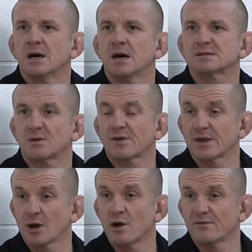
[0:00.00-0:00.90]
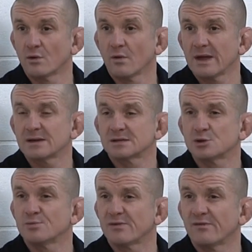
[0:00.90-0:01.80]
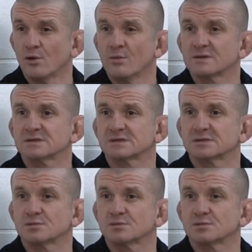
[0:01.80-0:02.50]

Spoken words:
So I think overall their two performances